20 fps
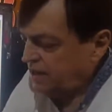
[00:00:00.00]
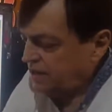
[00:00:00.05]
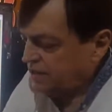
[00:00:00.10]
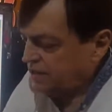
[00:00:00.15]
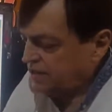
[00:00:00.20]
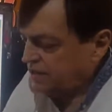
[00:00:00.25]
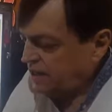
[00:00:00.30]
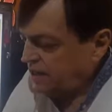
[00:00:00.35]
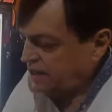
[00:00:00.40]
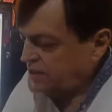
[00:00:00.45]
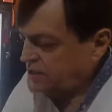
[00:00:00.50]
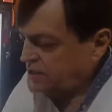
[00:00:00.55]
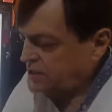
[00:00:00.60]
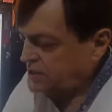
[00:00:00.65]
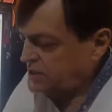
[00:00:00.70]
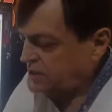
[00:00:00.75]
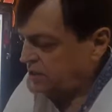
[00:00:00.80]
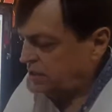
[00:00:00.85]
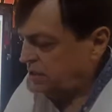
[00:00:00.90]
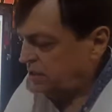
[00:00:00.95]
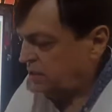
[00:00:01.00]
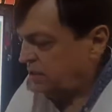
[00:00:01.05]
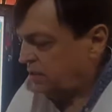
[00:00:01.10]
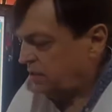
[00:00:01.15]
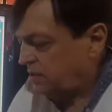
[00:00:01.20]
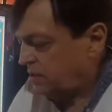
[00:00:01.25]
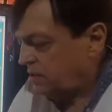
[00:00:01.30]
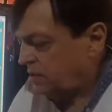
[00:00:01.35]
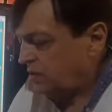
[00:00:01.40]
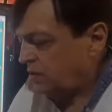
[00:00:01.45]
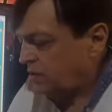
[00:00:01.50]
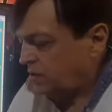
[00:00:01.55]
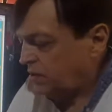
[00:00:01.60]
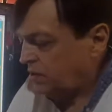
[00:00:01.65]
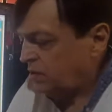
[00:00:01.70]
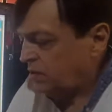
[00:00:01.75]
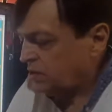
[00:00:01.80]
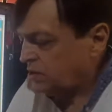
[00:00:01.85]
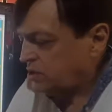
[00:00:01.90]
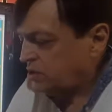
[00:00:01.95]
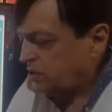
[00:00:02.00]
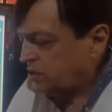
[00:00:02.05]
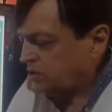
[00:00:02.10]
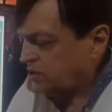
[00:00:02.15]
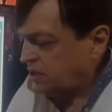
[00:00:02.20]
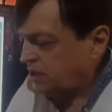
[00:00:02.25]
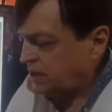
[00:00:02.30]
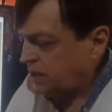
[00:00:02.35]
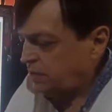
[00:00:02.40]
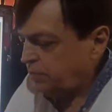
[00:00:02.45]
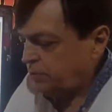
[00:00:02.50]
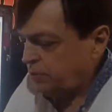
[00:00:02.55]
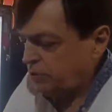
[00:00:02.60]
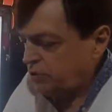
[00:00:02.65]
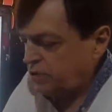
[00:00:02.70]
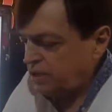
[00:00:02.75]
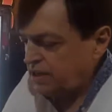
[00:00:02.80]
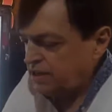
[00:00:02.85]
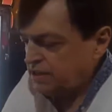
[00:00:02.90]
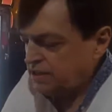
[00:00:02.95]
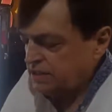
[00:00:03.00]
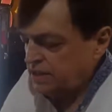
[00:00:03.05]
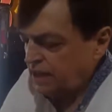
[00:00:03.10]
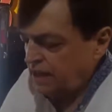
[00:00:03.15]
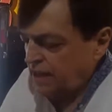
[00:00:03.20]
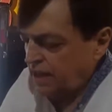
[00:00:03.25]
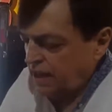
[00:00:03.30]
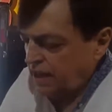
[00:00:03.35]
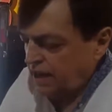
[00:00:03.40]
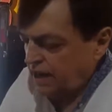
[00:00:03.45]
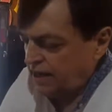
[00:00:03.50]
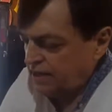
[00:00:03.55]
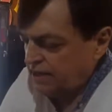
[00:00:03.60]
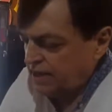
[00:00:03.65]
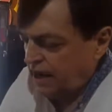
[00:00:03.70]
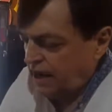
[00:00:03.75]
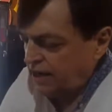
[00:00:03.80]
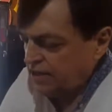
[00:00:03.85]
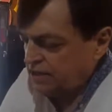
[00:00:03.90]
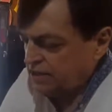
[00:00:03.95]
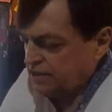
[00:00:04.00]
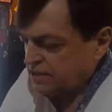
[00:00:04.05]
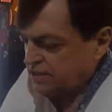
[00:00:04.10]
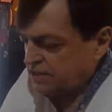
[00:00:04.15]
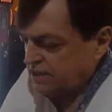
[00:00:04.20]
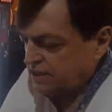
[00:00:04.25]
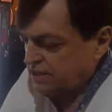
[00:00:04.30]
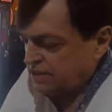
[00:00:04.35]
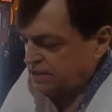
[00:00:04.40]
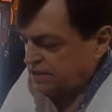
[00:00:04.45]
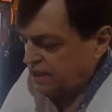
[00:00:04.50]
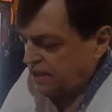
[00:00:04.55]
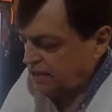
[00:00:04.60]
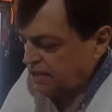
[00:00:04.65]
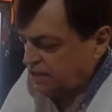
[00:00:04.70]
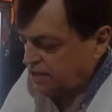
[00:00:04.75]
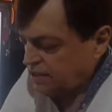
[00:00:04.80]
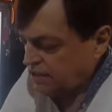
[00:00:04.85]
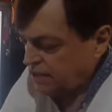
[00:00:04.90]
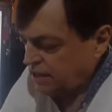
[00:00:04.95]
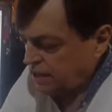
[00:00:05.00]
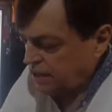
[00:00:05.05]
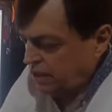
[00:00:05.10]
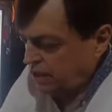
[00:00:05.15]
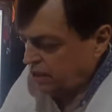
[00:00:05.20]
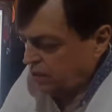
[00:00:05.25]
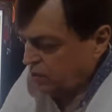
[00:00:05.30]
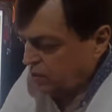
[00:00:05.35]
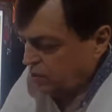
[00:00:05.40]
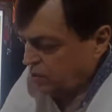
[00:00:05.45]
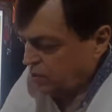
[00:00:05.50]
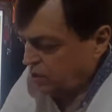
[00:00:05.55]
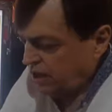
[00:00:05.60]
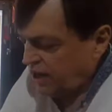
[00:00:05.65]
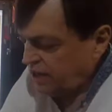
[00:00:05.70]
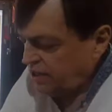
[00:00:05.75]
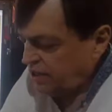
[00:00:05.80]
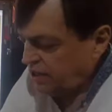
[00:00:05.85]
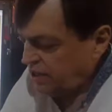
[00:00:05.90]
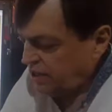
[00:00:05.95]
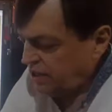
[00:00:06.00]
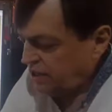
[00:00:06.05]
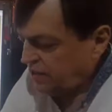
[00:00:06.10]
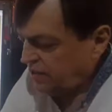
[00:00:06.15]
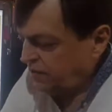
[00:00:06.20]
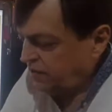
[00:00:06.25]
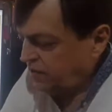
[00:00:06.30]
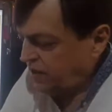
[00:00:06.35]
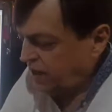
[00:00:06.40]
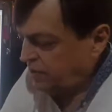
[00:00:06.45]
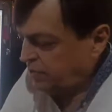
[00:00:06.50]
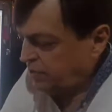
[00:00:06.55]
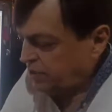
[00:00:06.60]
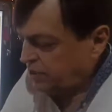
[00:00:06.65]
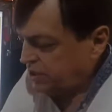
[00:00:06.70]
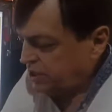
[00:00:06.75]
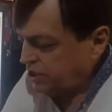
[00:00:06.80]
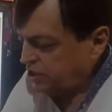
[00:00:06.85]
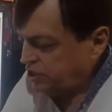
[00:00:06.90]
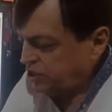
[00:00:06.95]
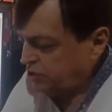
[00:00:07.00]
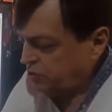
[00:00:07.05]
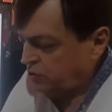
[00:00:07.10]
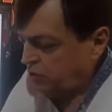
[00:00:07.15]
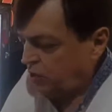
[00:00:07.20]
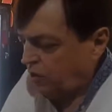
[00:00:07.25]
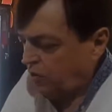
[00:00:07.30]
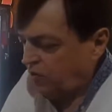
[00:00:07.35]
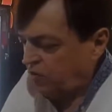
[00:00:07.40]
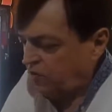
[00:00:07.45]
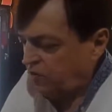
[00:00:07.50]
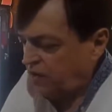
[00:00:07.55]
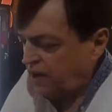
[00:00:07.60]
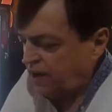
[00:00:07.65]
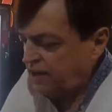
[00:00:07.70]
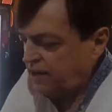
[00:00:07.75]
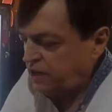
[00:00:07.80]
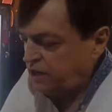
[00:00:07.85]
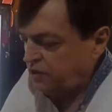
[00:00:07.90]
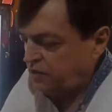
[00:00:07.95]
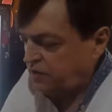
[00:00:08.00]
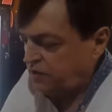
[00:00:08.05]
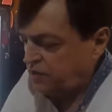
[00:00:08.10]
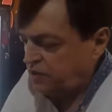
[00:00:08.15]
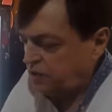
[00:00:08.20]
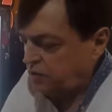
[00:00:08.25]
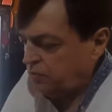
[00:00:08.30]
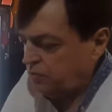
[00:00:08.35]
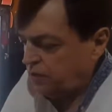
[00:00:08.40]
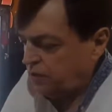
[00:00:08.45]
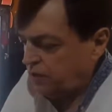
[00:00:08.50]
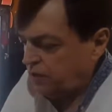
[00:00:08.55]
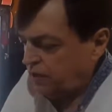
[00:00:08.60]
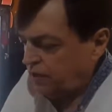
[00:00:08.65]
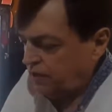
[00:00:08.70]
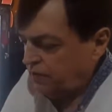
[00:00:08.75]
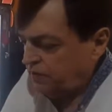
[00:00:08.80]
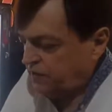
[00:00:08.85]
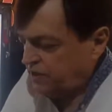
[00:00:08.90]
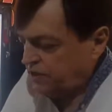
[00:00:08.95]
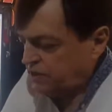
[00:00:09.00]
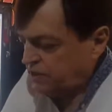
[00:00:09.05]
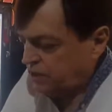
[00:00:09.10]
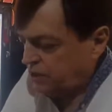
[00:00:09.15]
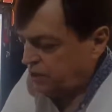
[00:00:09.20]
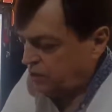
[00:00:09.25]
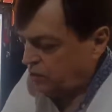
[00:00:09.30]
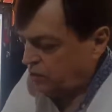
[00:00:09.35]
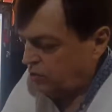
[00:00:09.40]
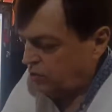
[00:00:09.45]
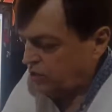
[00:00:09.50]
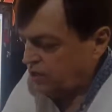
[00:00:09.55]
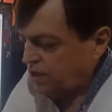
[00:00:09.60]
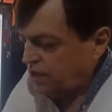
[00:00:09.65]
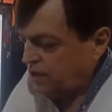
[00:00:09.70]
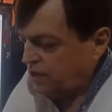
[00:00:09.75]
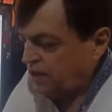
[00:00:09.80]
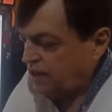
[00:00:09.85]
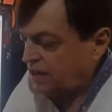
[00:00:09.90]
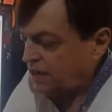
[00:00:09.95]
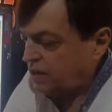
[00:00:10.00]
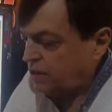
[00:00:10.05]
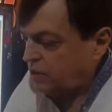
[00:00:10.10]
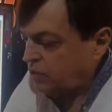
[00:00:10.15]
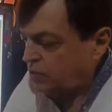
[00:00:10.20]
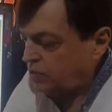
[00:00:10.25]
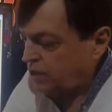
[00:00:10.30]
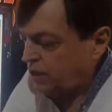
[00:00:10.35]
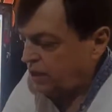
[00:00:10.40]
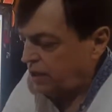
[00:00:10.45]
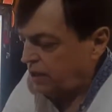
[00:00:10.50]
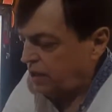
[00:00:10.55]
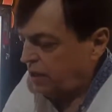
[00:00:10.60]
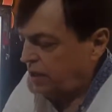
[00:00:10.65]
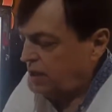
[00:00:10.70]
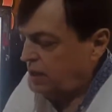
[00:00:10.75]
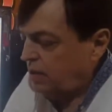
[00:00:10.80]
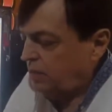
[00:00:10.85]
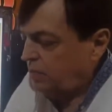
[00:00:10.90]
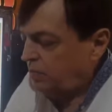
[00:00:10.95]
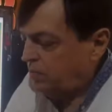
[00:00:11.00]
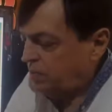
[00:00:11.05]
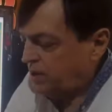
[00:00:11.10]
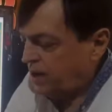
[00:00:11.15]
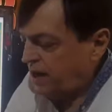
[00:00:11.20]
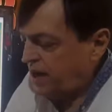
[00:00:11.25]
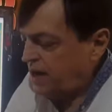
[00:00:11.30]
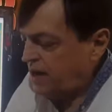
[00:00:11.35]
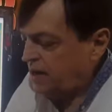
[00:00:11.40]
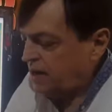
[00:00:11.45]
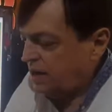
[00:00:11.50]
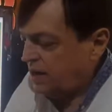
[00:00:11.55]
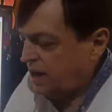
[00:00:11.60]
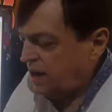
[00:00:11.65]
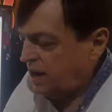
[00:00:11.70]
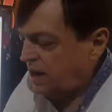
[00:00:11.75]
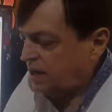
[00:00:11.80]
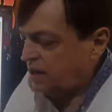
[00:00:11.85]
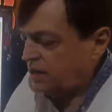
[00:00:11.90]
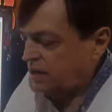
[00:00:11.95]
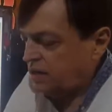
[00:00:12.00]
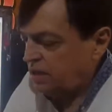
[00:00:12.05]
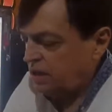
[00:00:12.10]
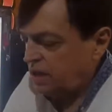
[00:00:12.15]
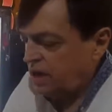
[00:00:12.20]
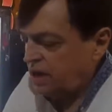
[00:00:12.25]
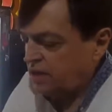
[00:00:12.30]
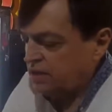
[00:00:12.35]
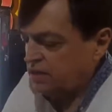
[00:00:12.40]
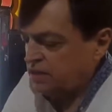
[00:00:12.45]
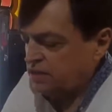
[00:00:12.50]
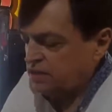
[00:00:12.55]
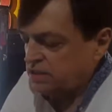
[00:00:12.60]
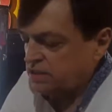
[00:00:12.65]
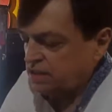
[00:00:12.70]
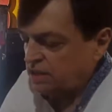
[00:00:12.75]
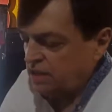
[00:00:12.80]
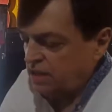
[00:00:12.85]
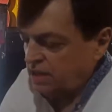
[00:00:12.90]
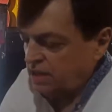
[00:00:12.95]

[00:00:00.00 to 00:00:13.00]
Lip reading: cells, also oxidative proteins, and other sick cells located in the fiber tissue of any of human physical organ, including brain, heart, lungs,